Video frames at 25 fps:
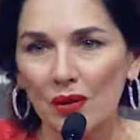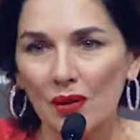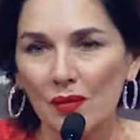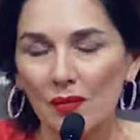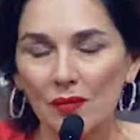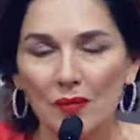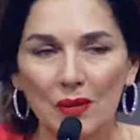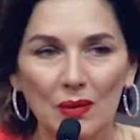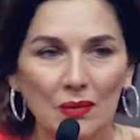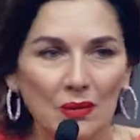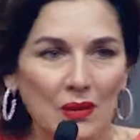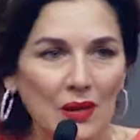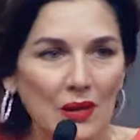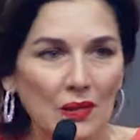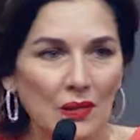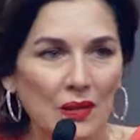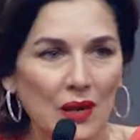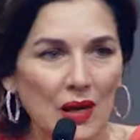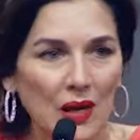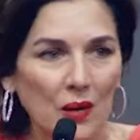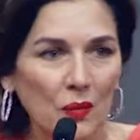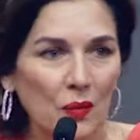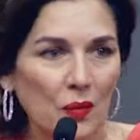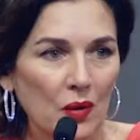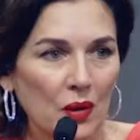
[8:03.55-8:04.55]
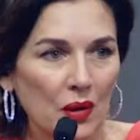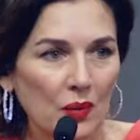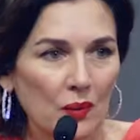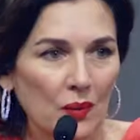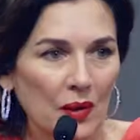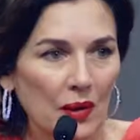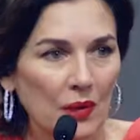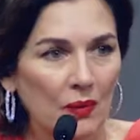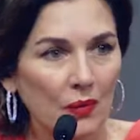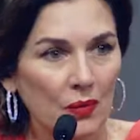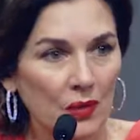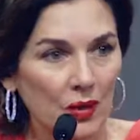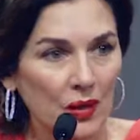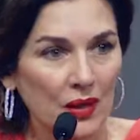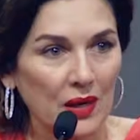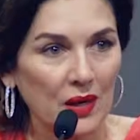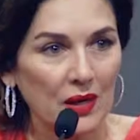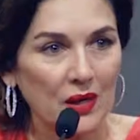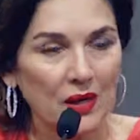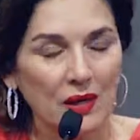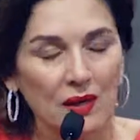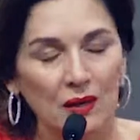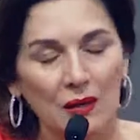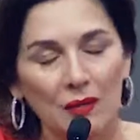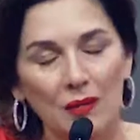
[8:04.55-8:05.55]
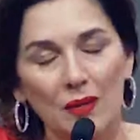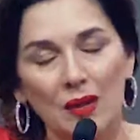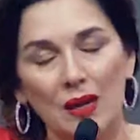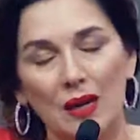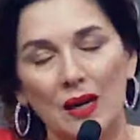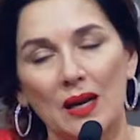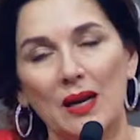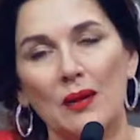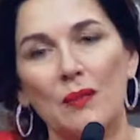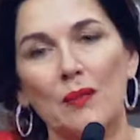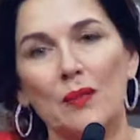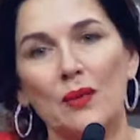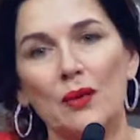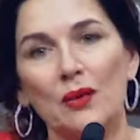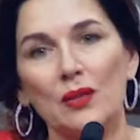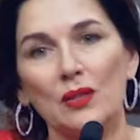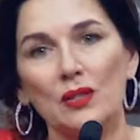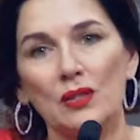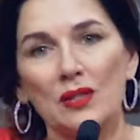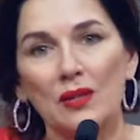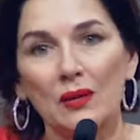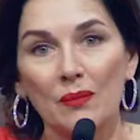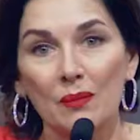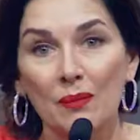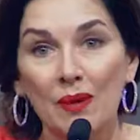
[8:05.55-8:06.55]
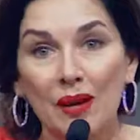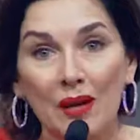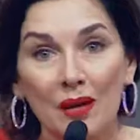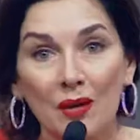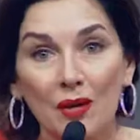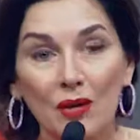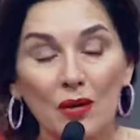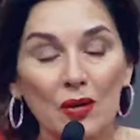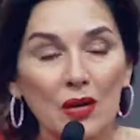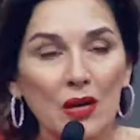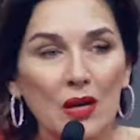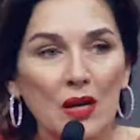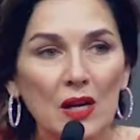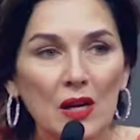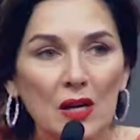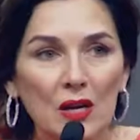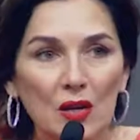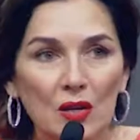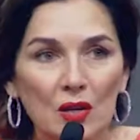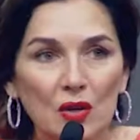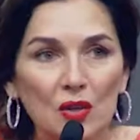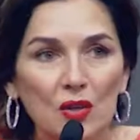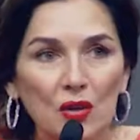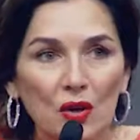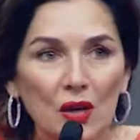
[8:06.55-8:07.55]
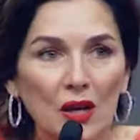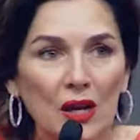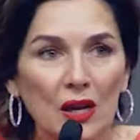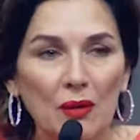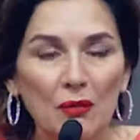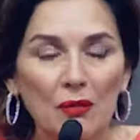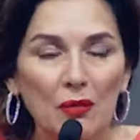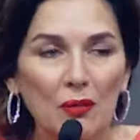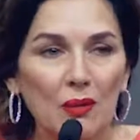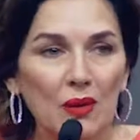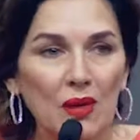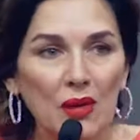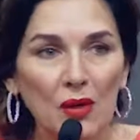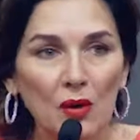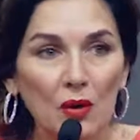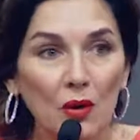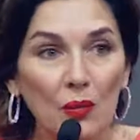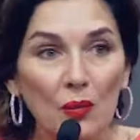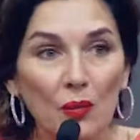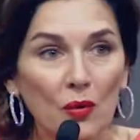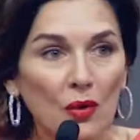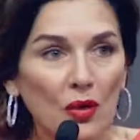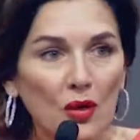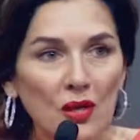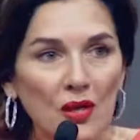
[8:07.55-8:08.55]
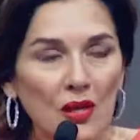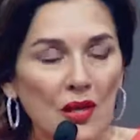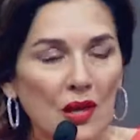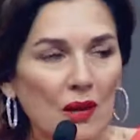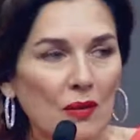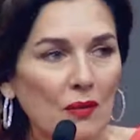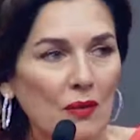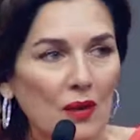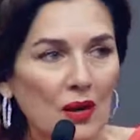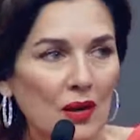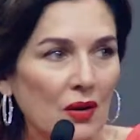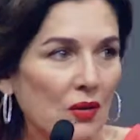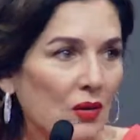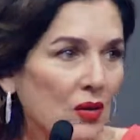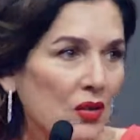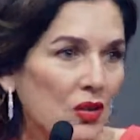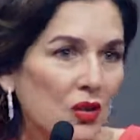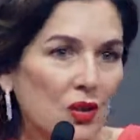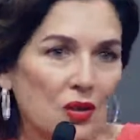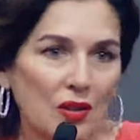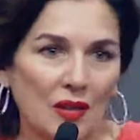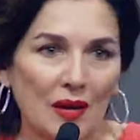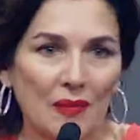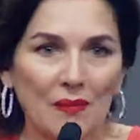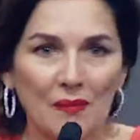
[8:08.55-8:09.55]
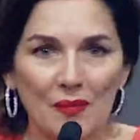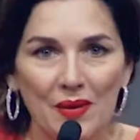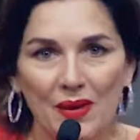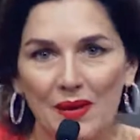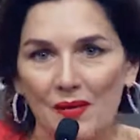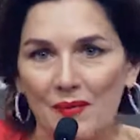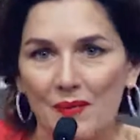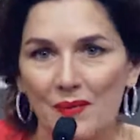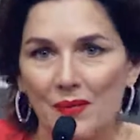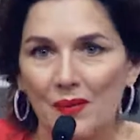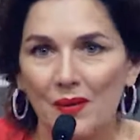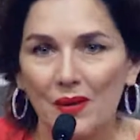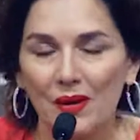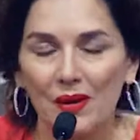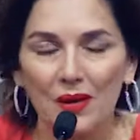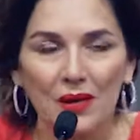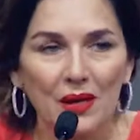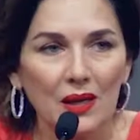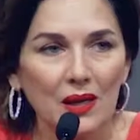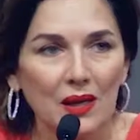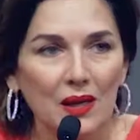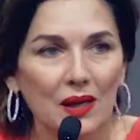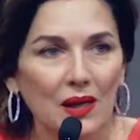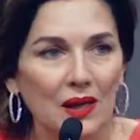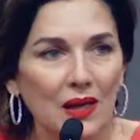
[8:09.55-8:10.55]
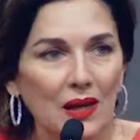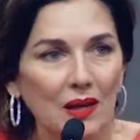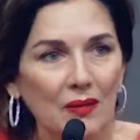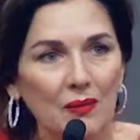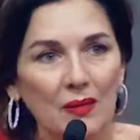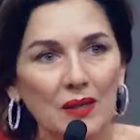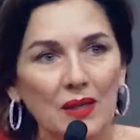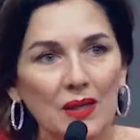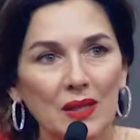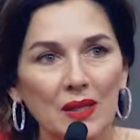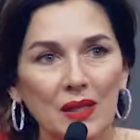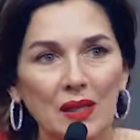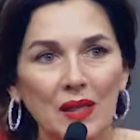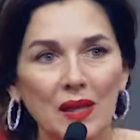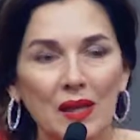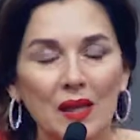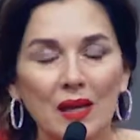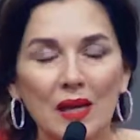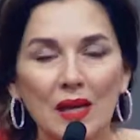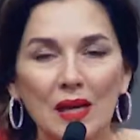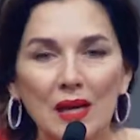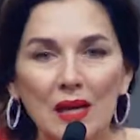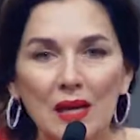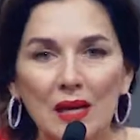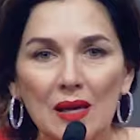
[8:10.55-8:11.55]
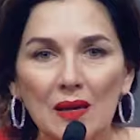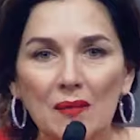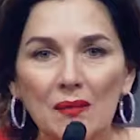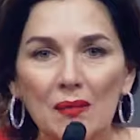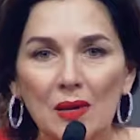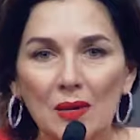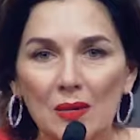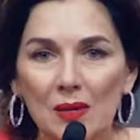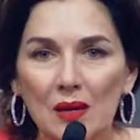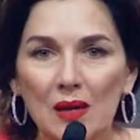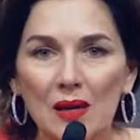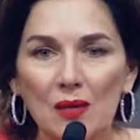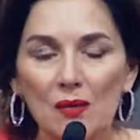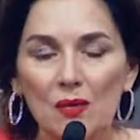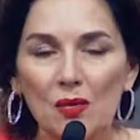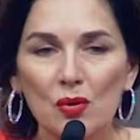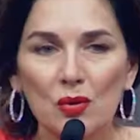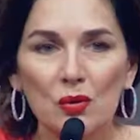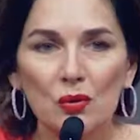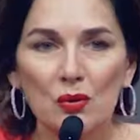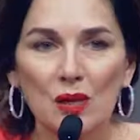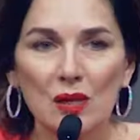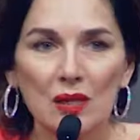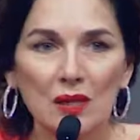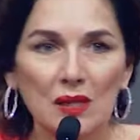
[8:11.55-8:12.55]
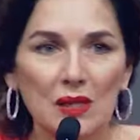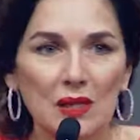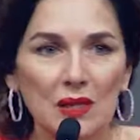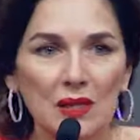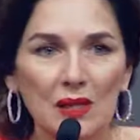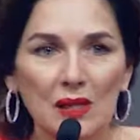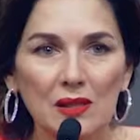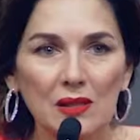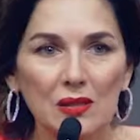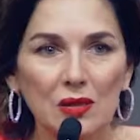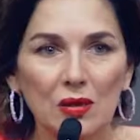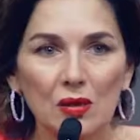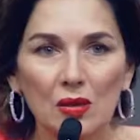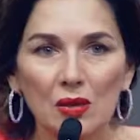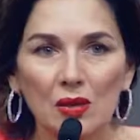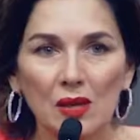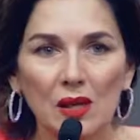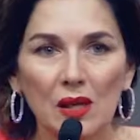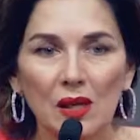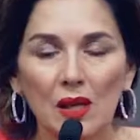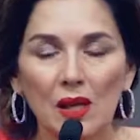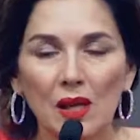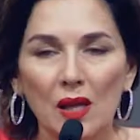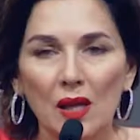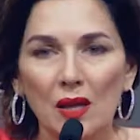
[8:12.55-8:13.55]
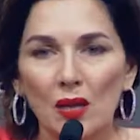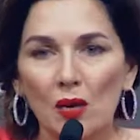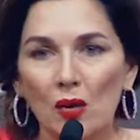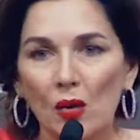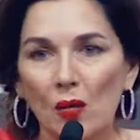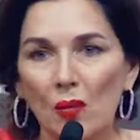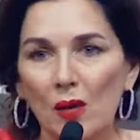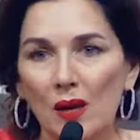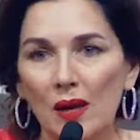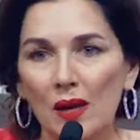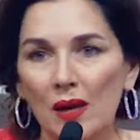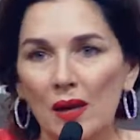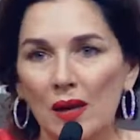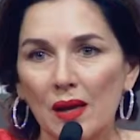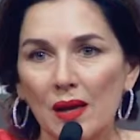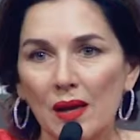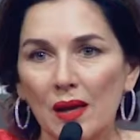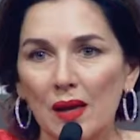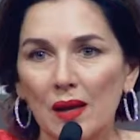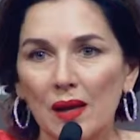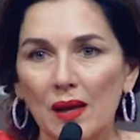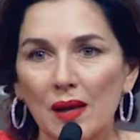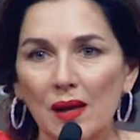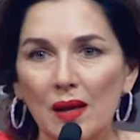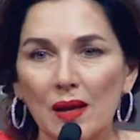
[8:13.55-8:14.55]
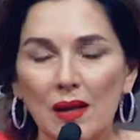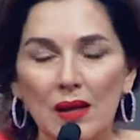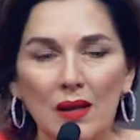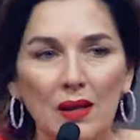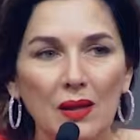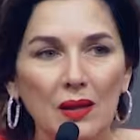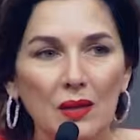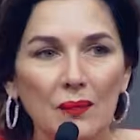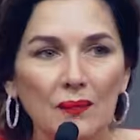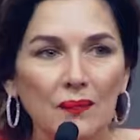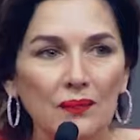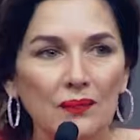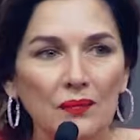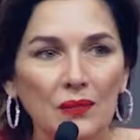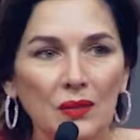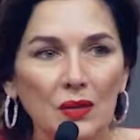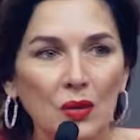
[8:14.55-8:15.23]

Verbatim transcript: It's not a sine qua non uh, uh, excuse to, to, ha to have lived in it, and but I couldn't, and to I couldn't have done it so well, even though I did live in that period, because we had a feeling of a